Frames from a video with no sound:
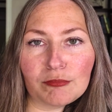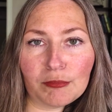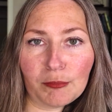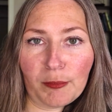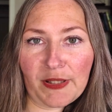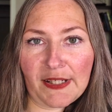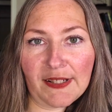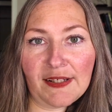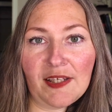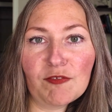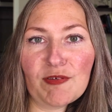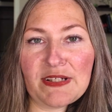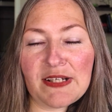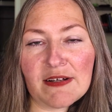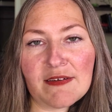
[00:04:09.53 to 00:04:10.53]
but if
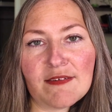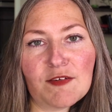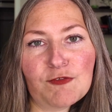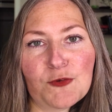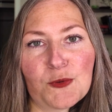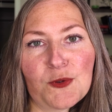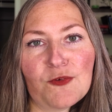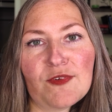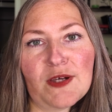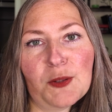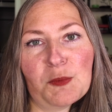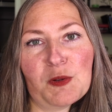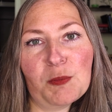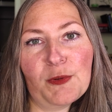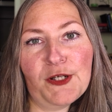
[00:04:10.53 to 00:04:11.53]
it does, of course, I
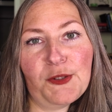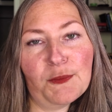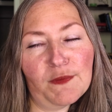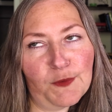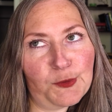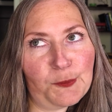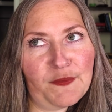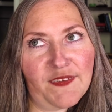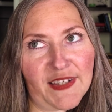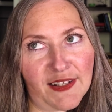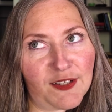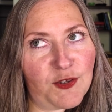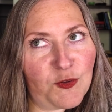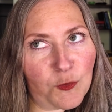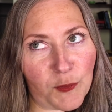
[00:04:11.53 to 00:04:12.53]
will bring you along with that
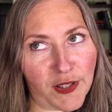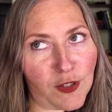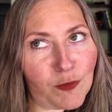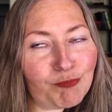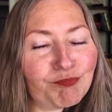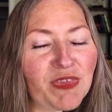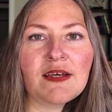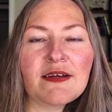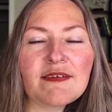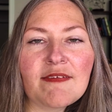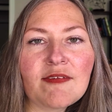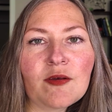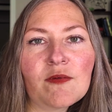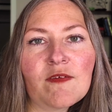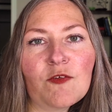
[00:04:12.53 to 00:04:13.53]
as well. And
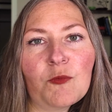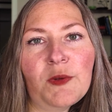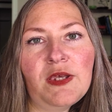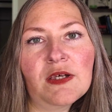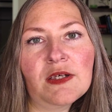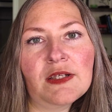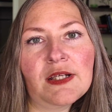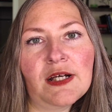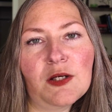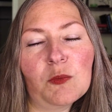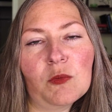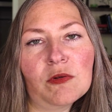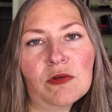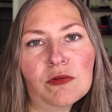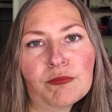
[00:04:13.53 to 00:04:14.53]
so this weekend I
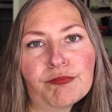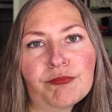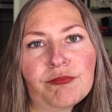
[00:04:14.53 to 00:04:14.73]
will